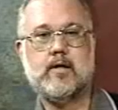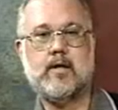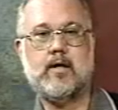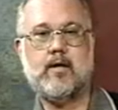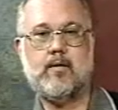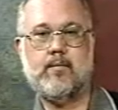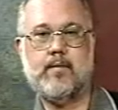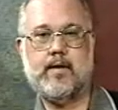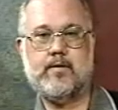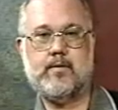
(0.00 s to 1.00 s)

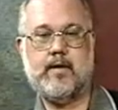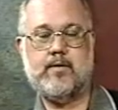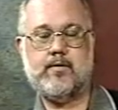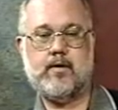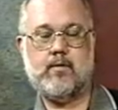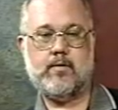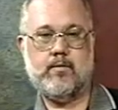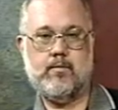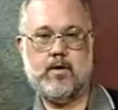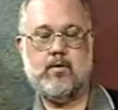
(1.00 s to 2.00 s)
As
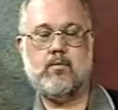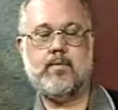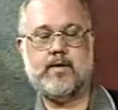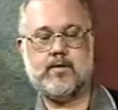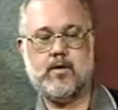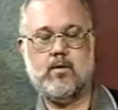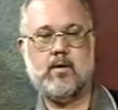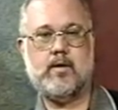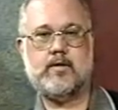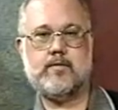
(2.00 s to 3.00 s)
you know,
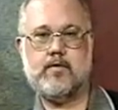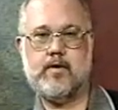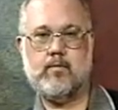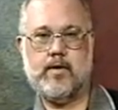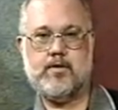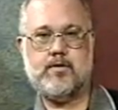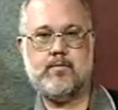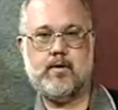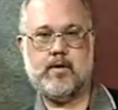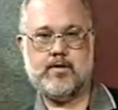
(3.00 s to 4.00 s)
Pensacola is a very
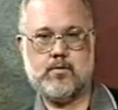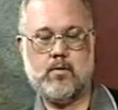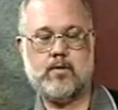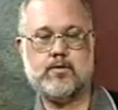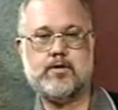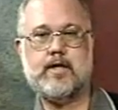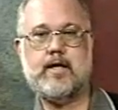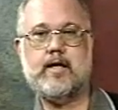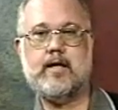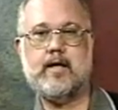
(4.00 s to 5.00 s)
rich historical
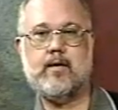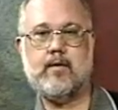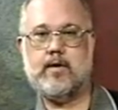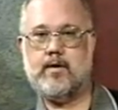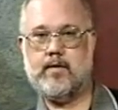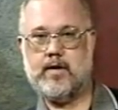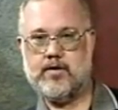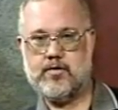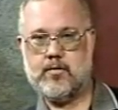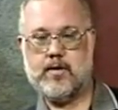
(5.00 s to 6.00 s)
city, and the
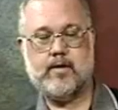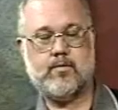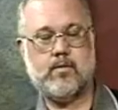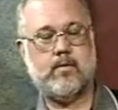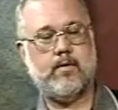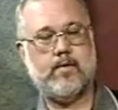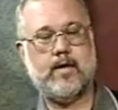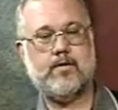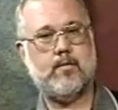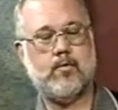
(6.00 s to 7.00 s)
history is one of the
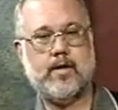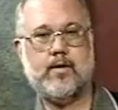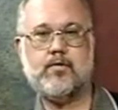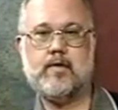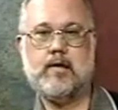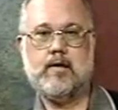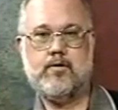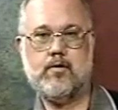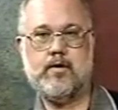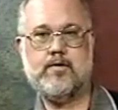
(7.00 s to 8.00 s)
things that brings
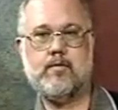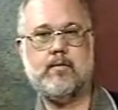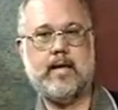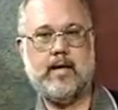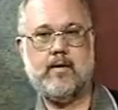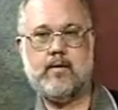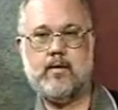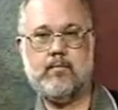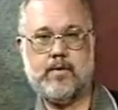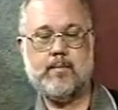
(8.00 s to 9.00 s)
tourism
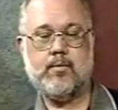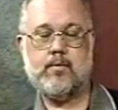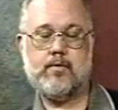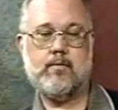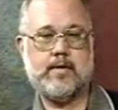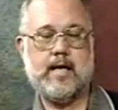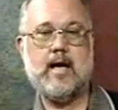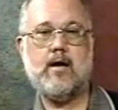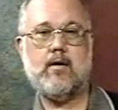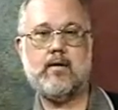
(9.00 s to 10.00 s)
and people to
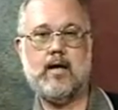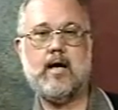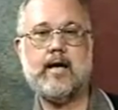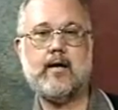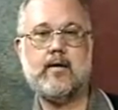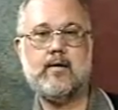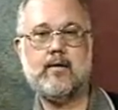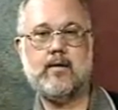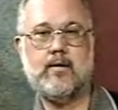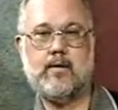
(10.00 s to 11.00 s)
retire alike.
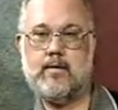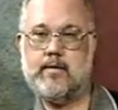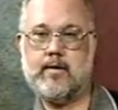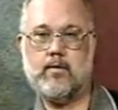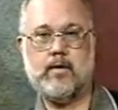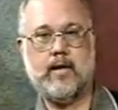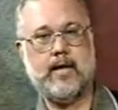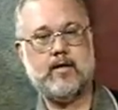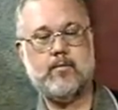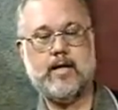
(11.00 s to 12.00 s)
You can only
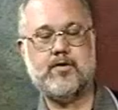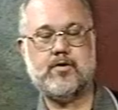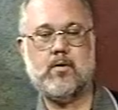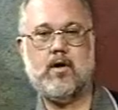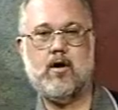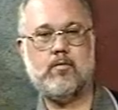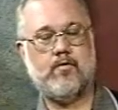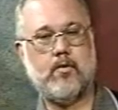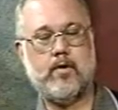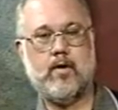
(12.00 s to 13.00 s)
lay at the beach so long
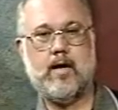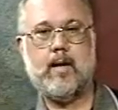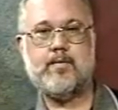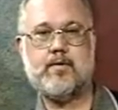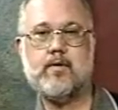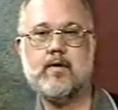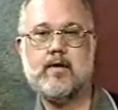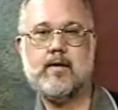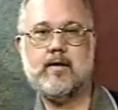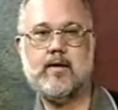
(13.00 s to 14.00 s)
before you're a lobster,
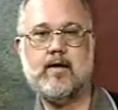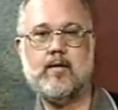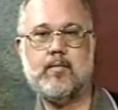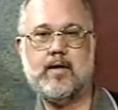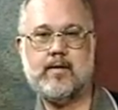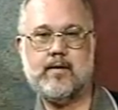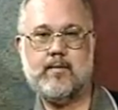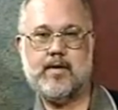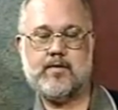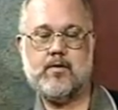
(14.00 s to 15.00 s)
but
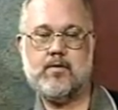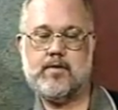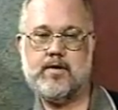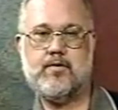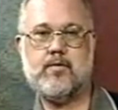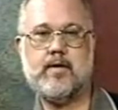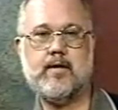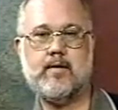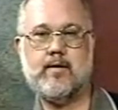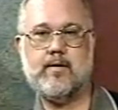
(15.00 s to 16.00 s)
Pensacola's history,
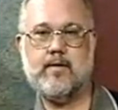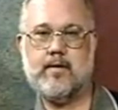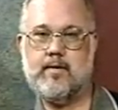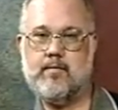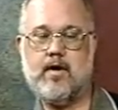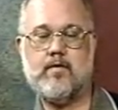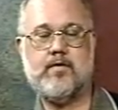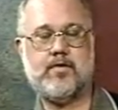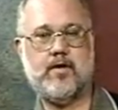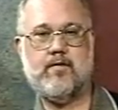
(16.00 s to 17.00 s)
you can involve
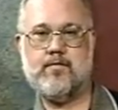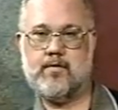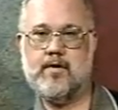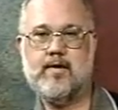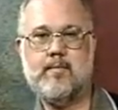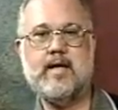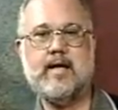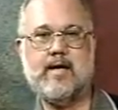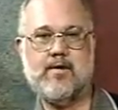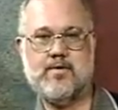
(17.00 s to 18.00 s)
yourself for
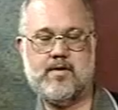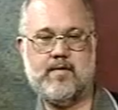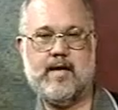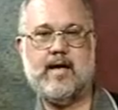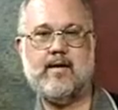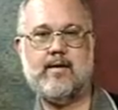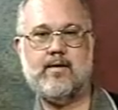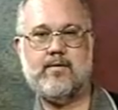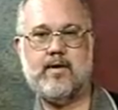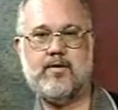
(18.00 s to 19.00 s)
many years in that, and
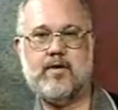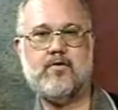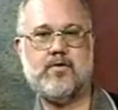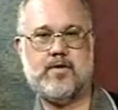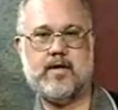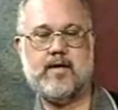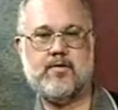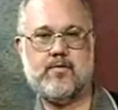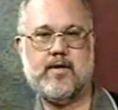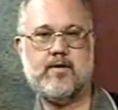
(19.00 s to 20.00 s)
it's interesting
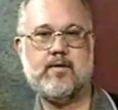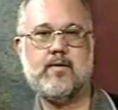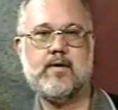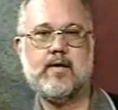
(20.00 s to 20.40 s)
history too.